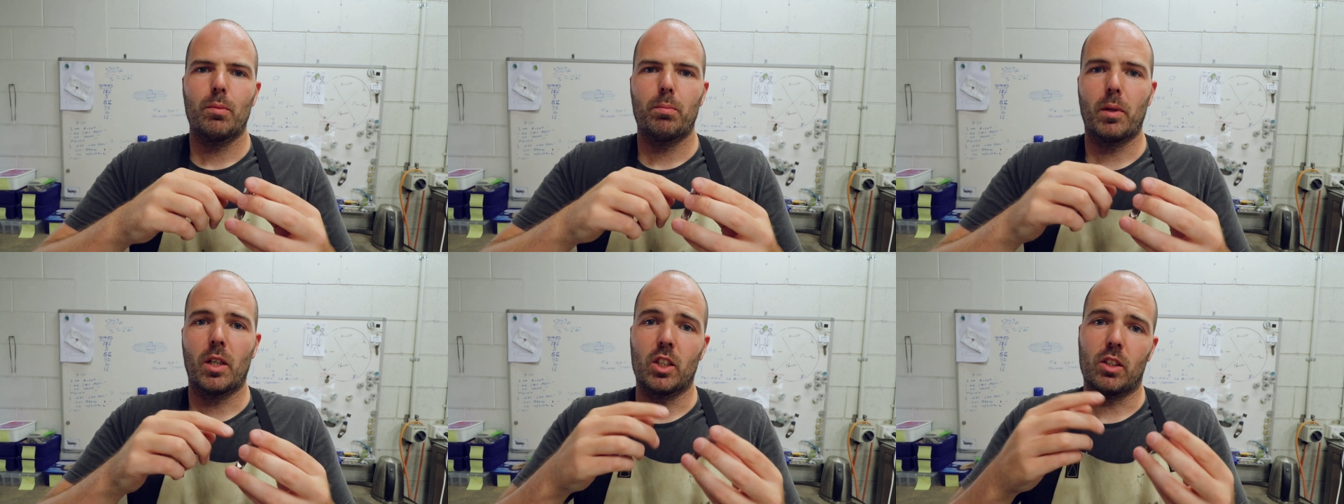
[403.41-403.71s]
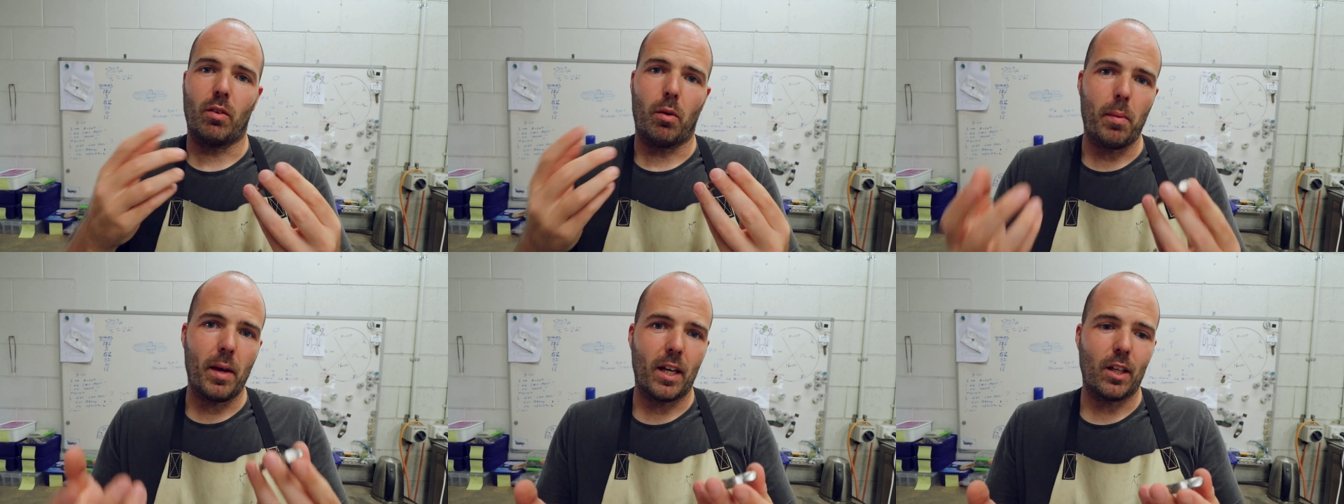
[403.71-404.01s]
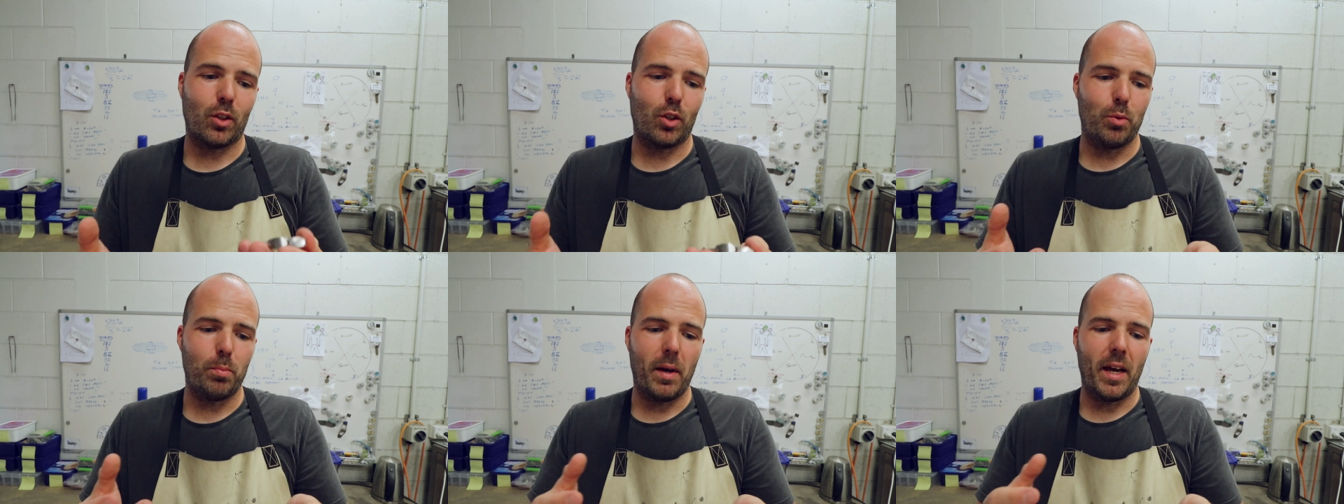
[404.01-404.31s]
because if I make
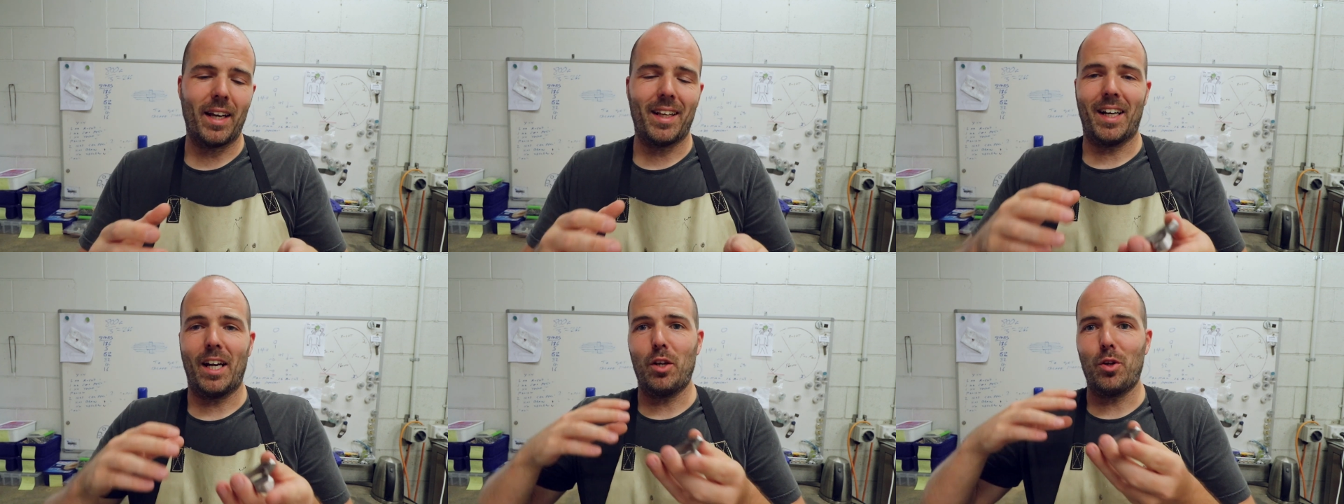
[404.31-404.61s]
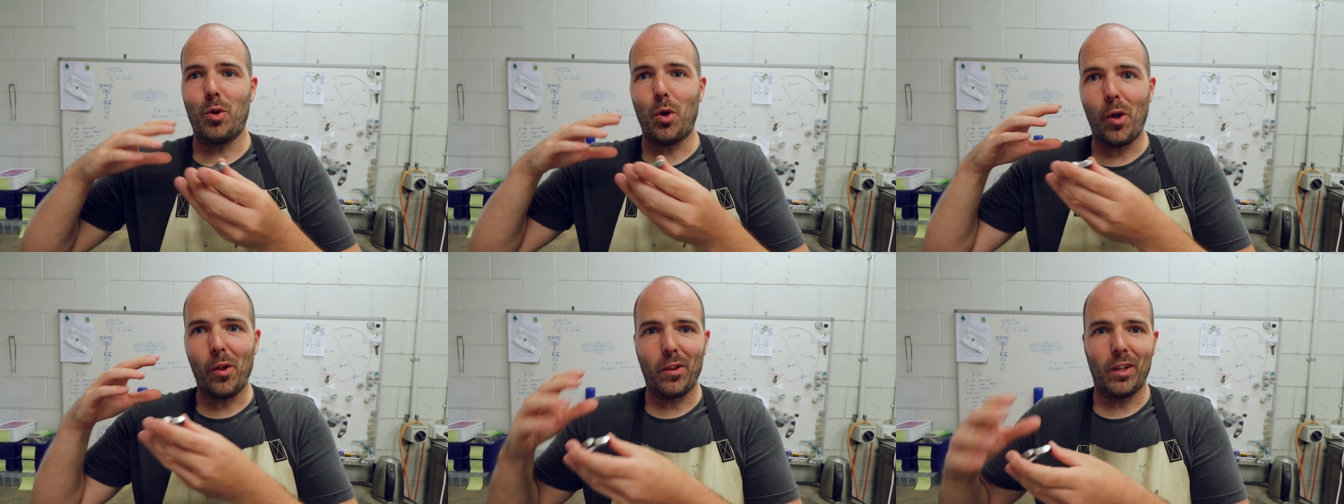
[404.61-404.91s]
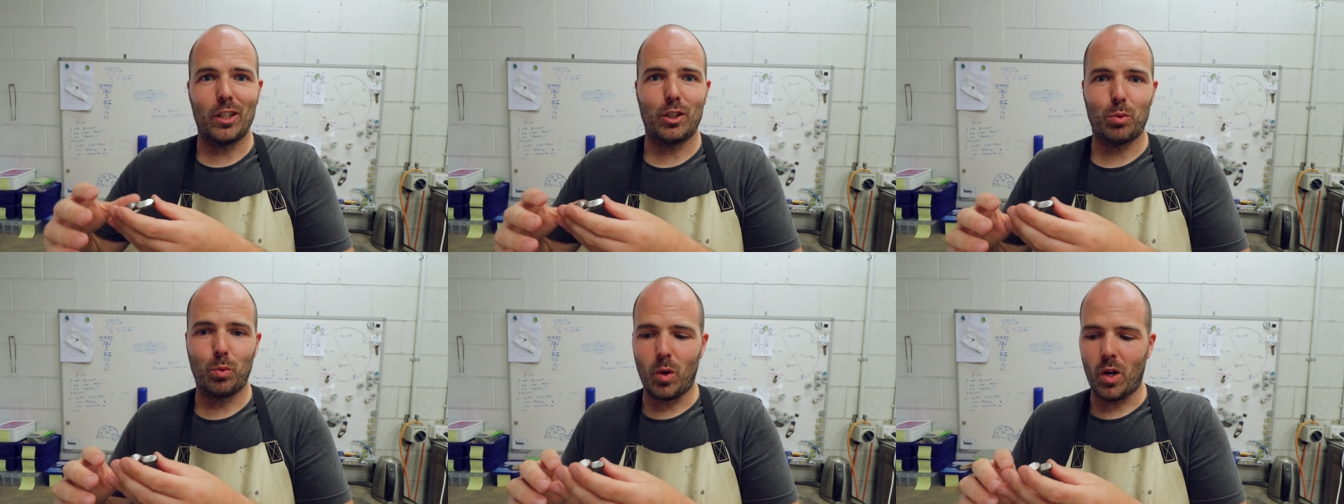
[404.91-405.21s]
it too big and I do all
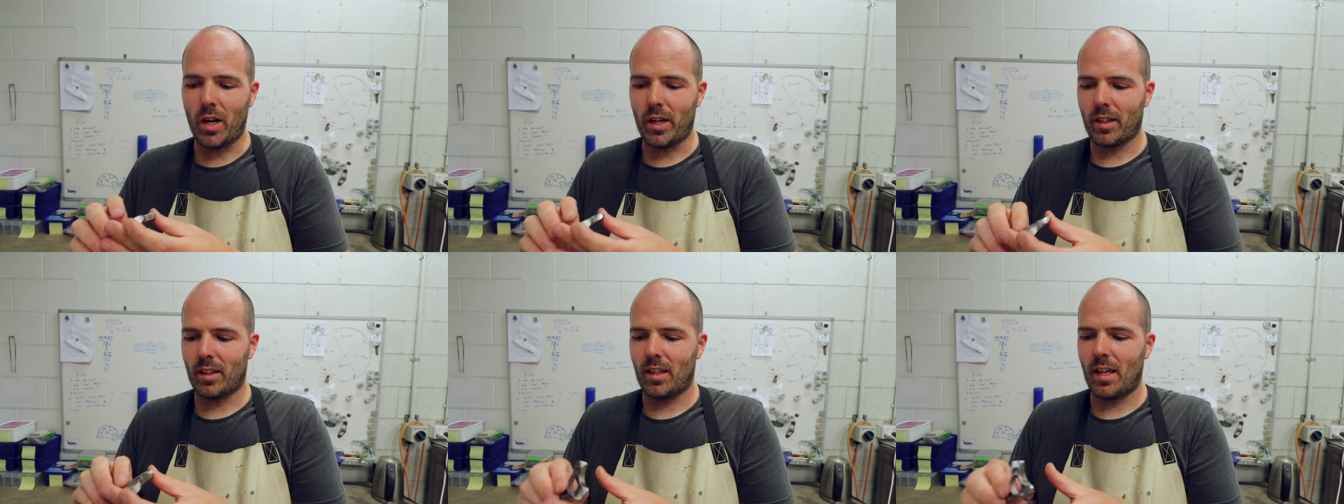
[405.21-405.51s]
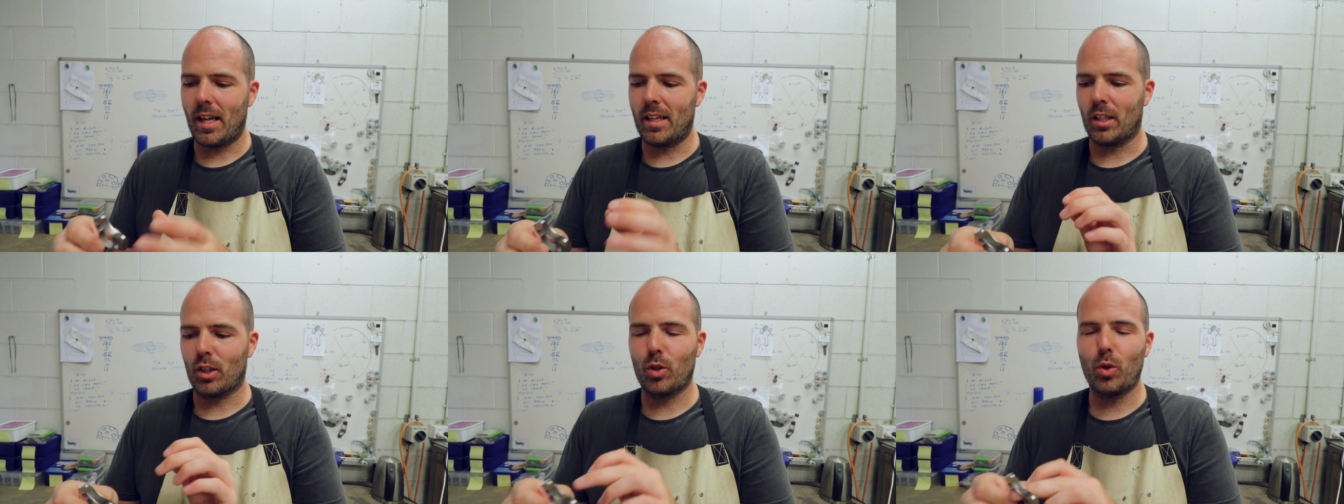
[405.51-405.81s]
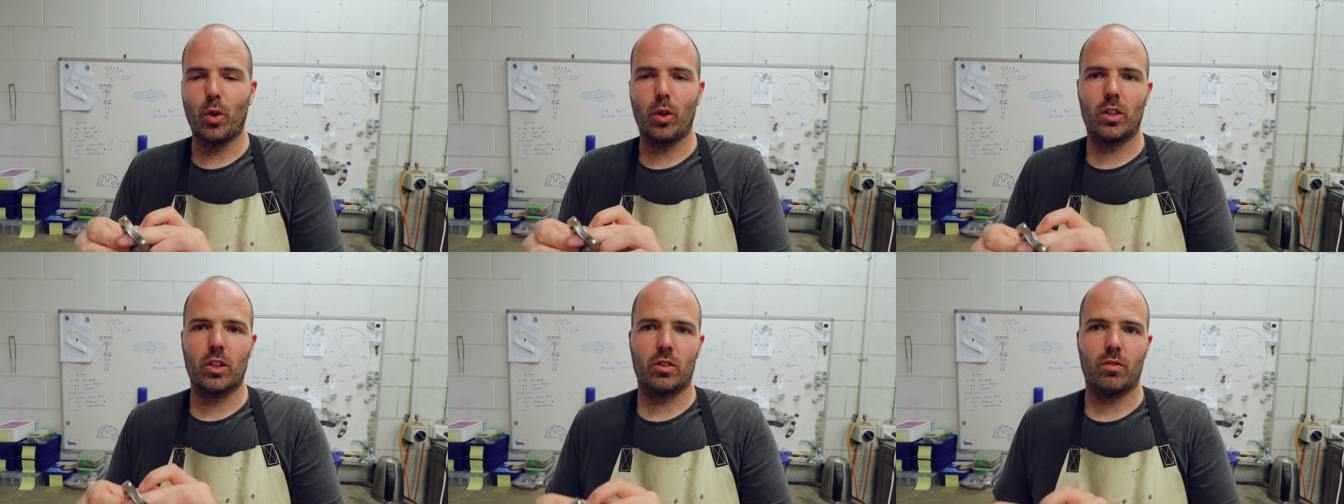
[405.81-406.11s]
this work and the
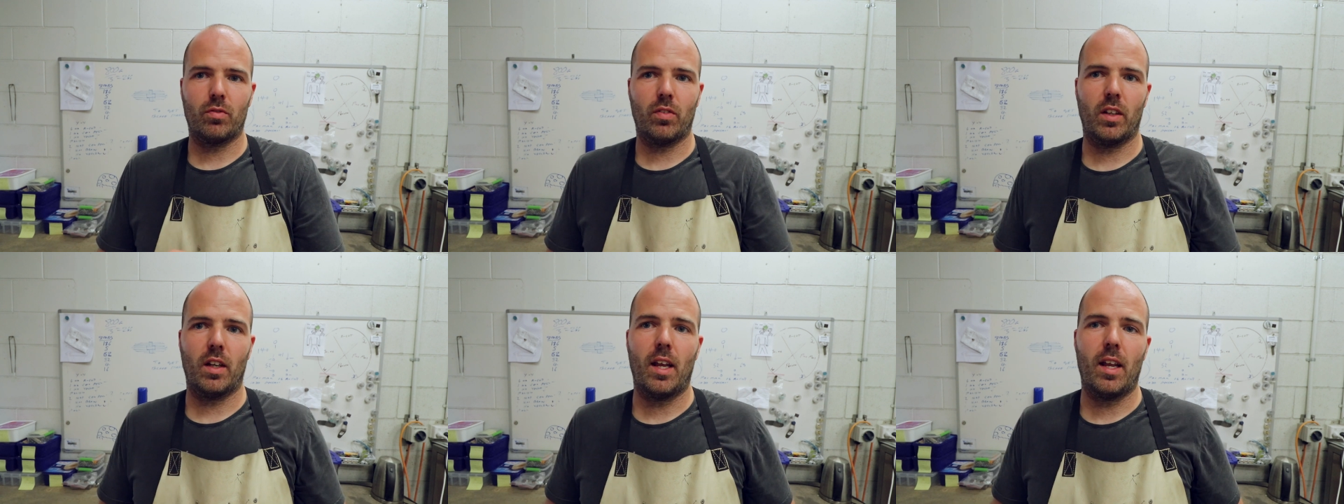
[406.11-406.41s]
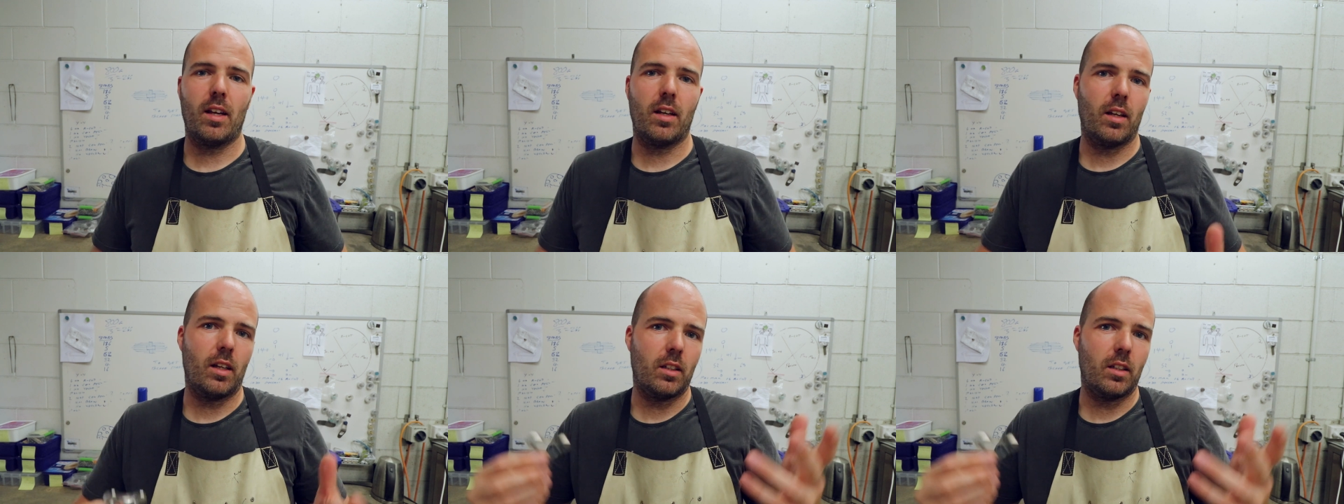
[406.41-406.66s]
core doesn't fit in,